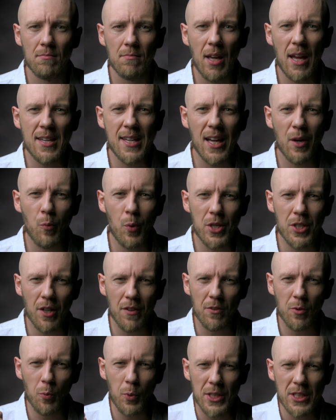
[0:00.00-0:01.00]
And yet we
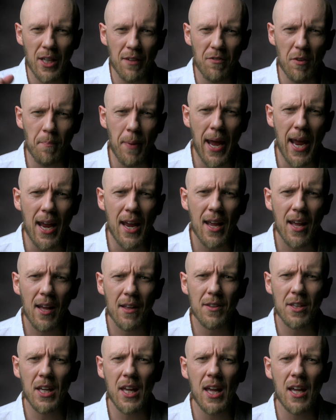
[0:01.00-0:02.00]
still have to pay
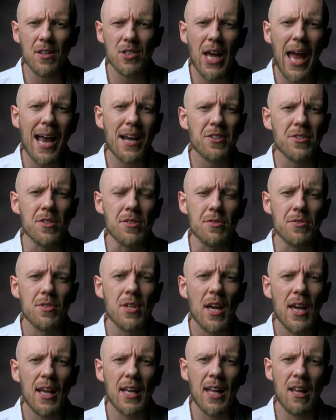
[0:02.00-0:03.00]
the king taxes
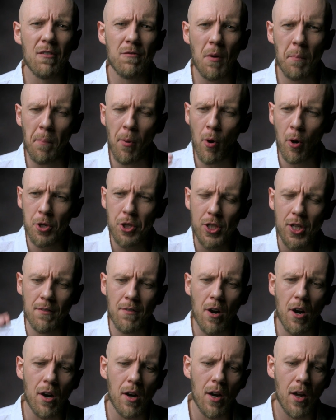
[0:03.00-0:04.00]
and give a portion of
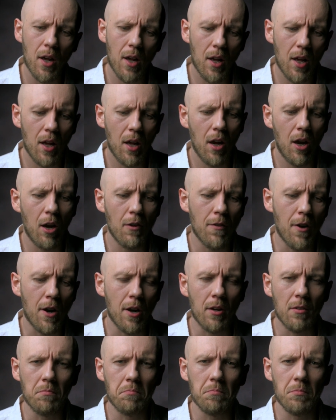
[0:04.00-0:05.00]

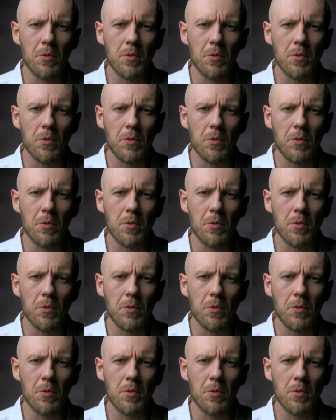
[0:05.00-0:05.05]
our